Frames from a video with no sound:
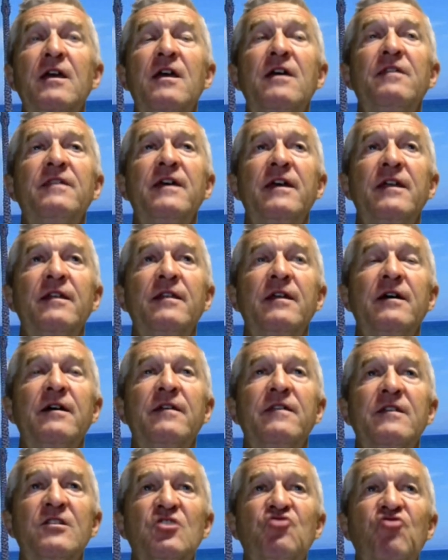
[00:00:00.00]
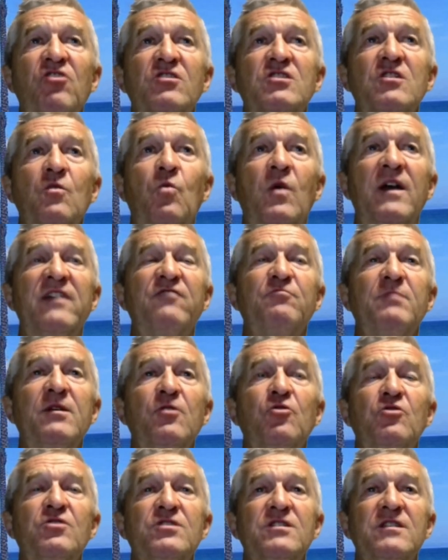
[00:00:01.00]
Then the instructor waved me
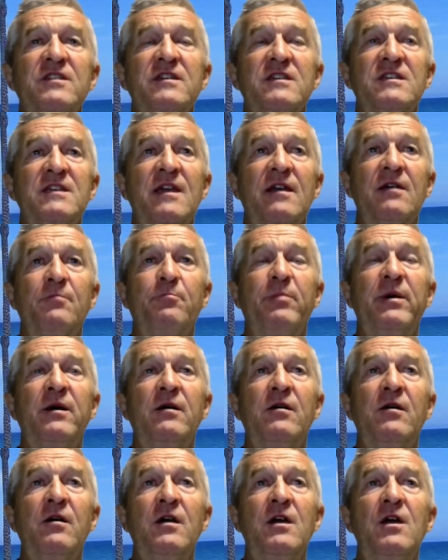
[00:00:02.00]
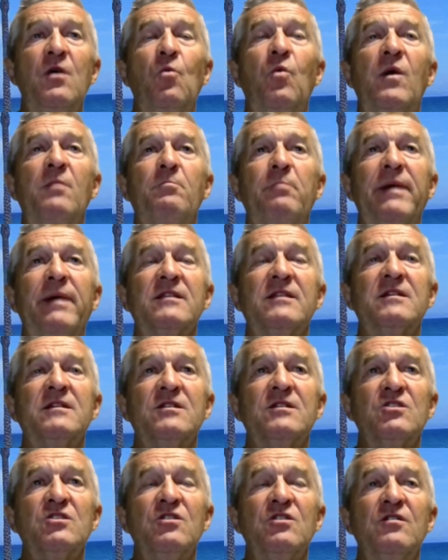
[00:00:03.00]
on to the second part, went back to the
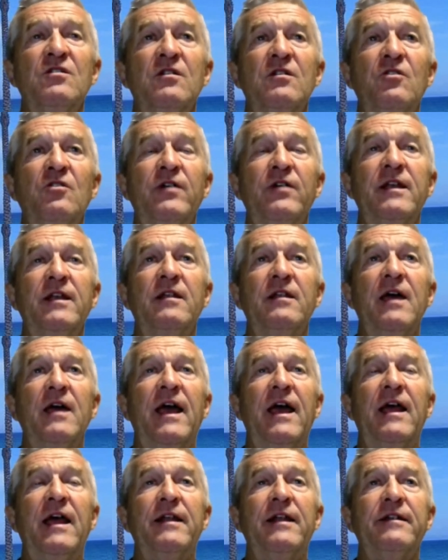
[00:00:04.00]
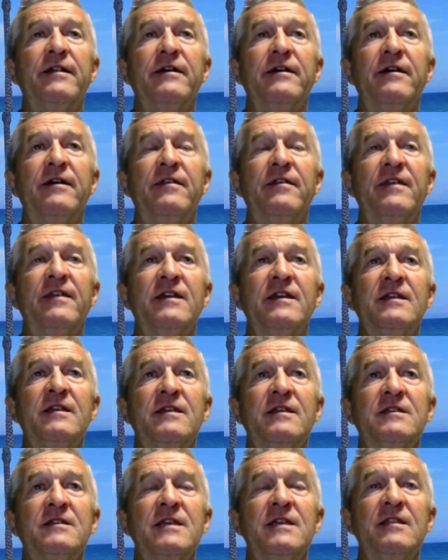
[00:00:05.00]
start line, and they
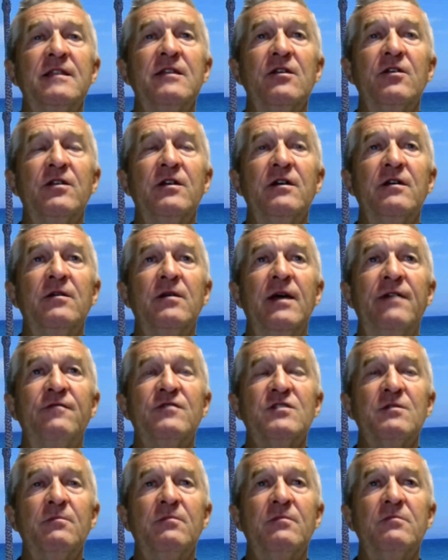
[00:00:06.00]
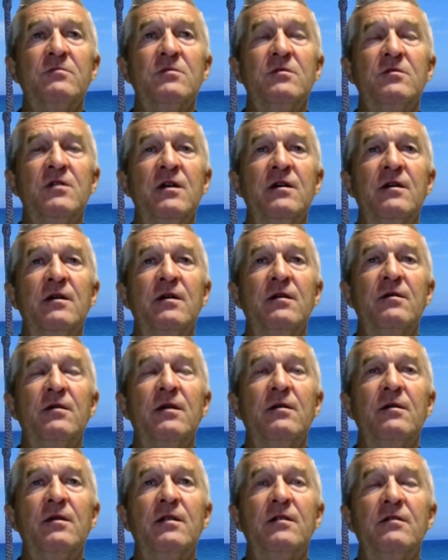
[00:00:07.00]
said they're going to have some
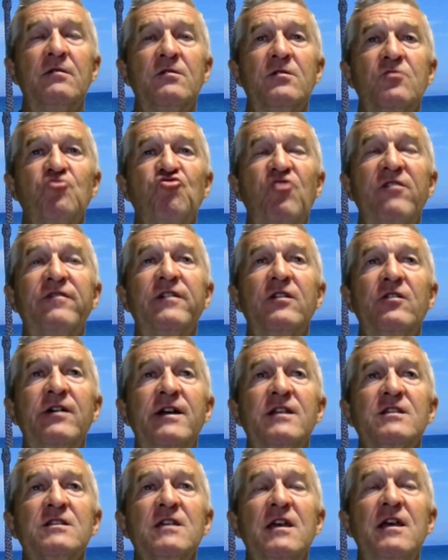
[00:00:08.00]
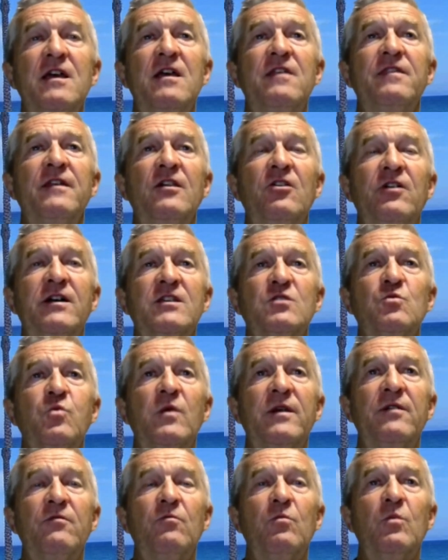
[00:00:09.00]
traffic lights. The lights
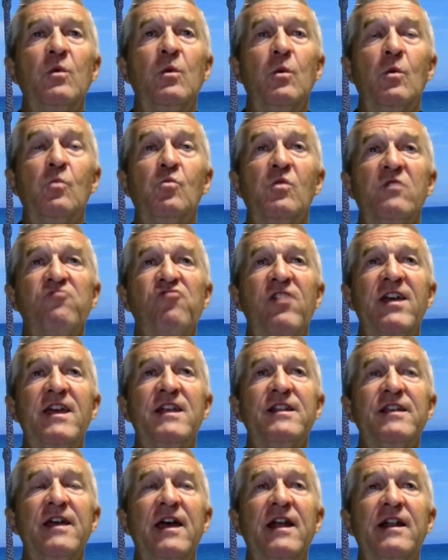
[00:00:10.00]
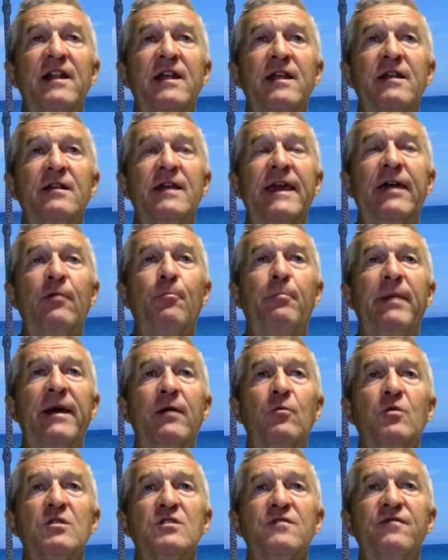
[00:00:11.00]
were red, and they count
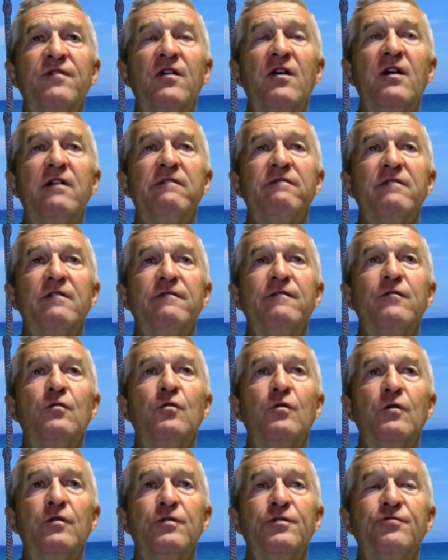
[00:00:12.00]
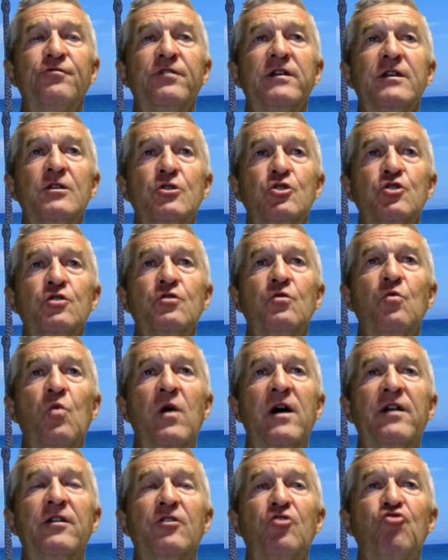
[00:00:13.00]
backwards: 5, 4, 3, 2,
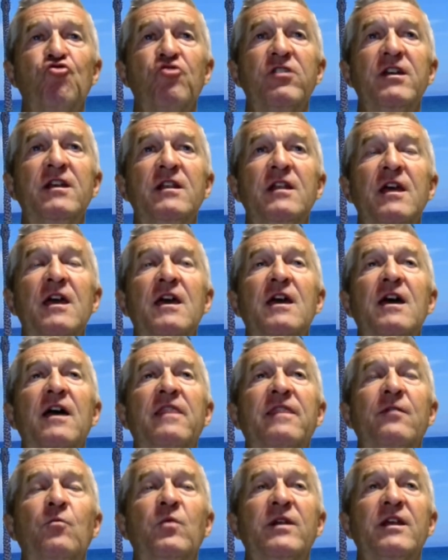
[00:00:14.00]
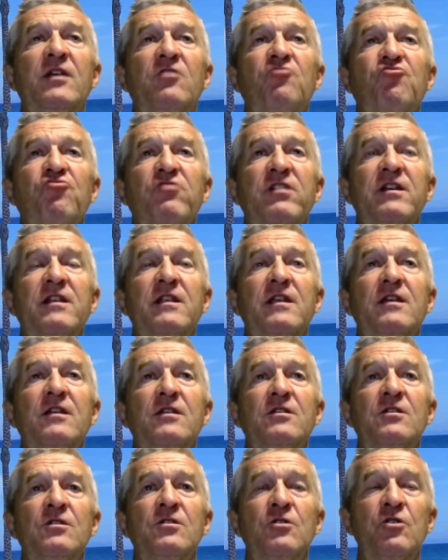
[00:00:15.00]
1, green. And then when it's green,
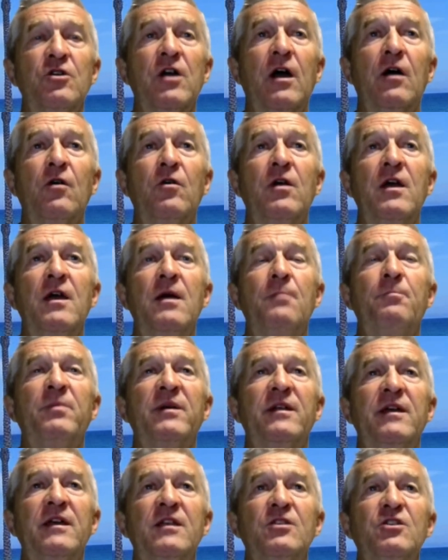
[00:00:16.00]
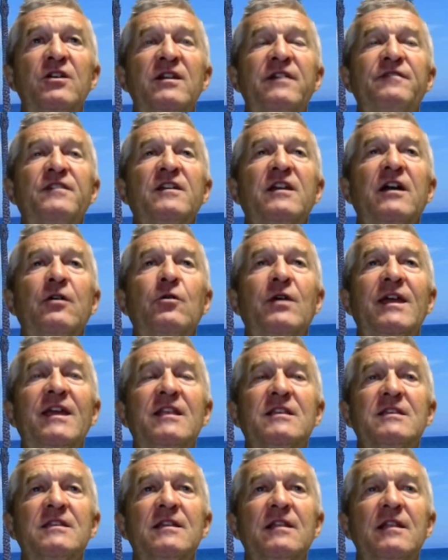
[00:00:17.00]
you go. But it don't have to go
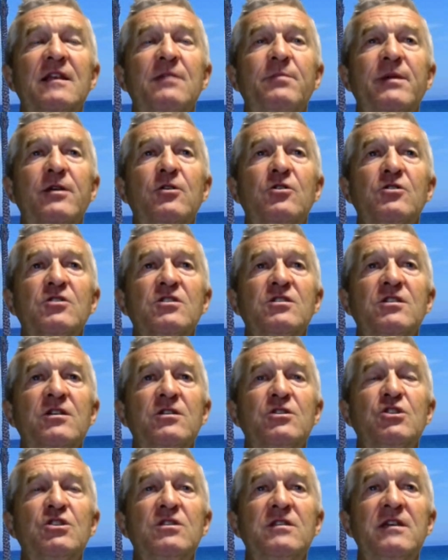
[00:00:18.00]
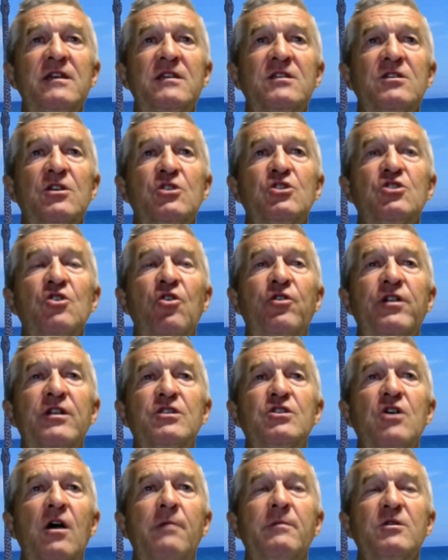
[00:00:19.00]
instantly, because it's on a
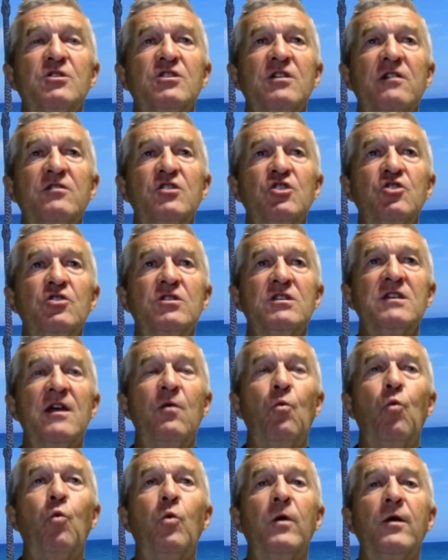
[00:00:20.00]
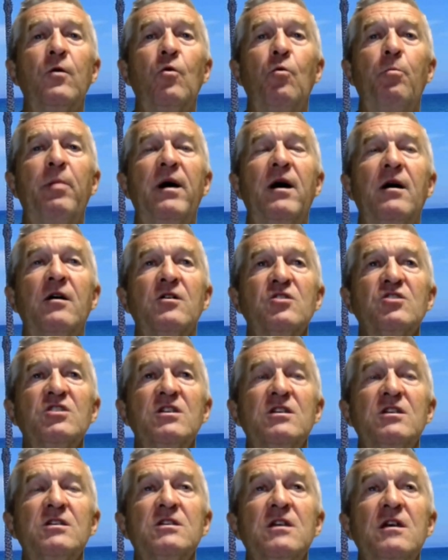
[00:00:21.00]
timer. So as soon as that wheel
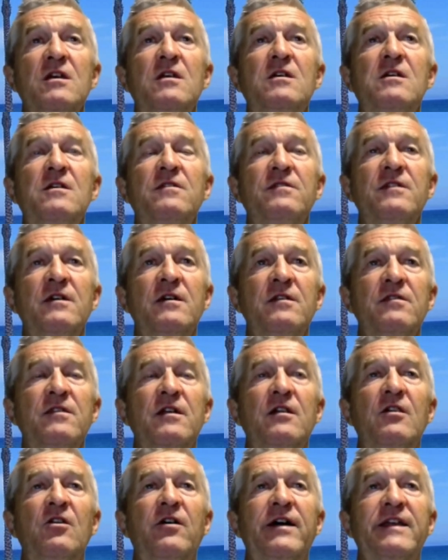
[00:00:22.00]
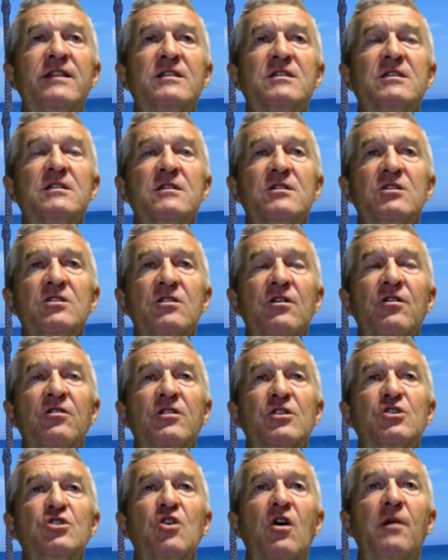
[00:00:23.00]
passes, the lights start
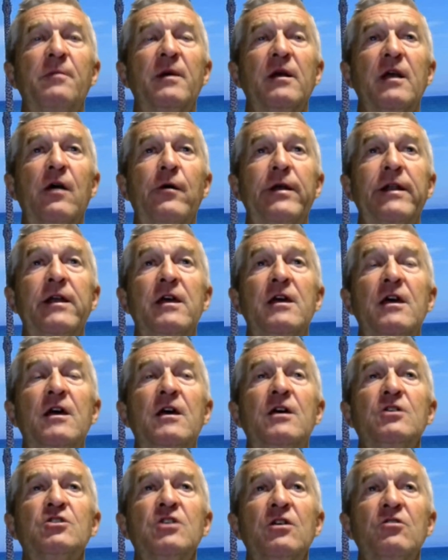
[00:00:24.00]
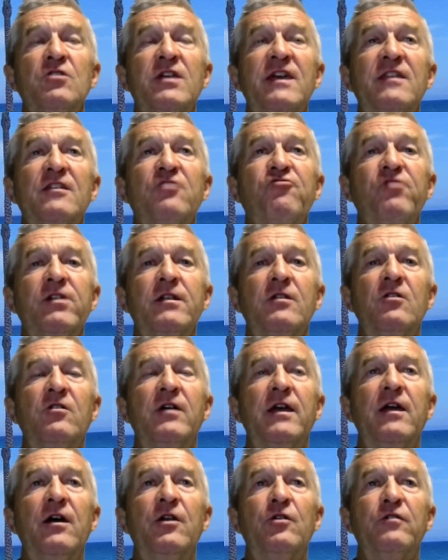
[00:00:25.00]
the timer going. So you get the green
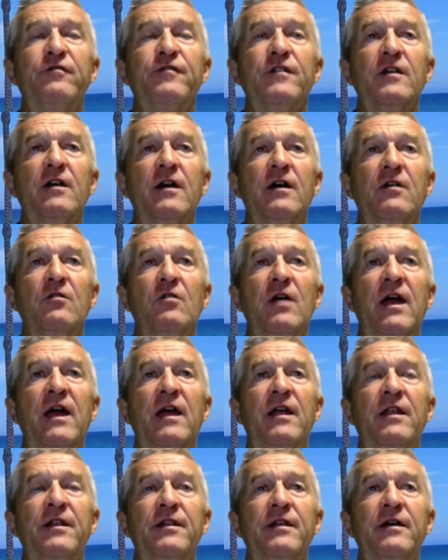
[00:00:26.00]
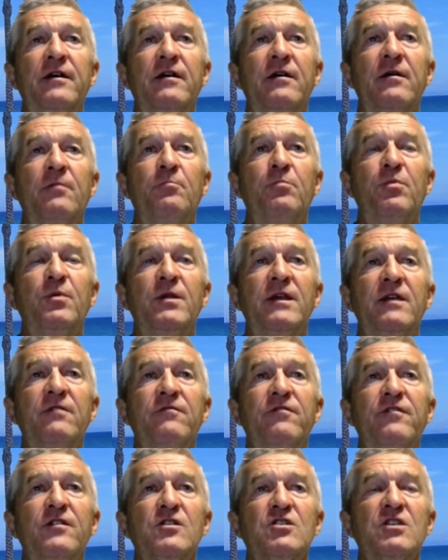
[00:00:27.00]
light, and off you go, and put it in
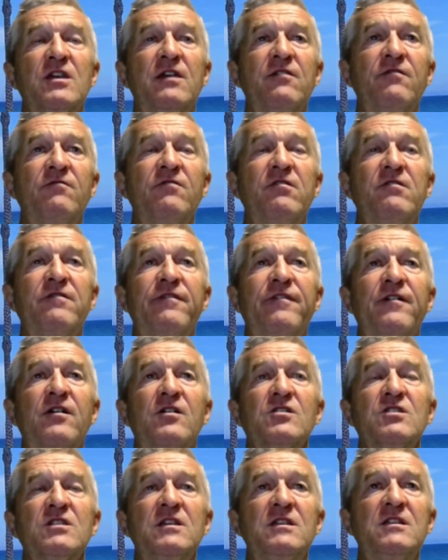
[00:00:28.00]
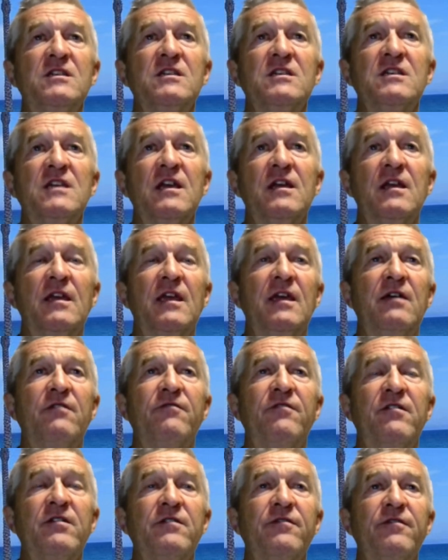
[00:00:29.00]
first gear very fast, into second gear
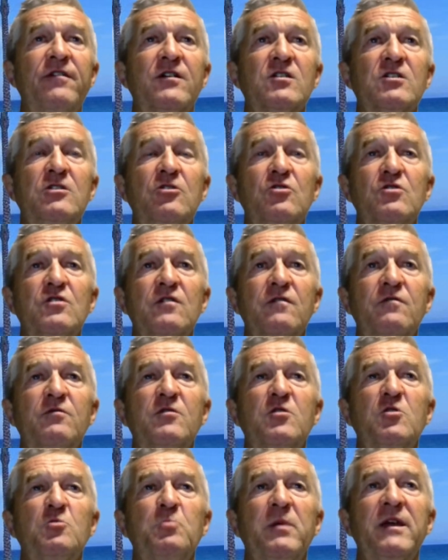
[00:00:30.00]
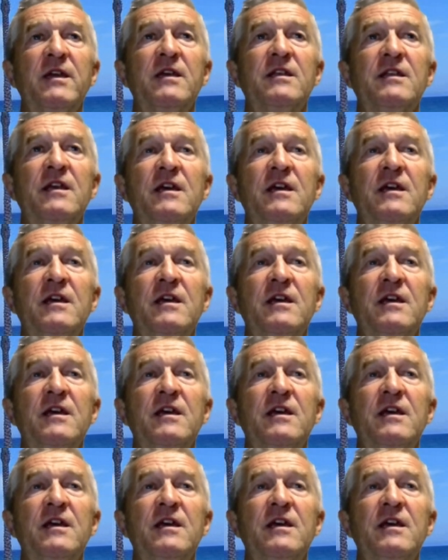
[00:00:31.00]
very fast, lots of speed.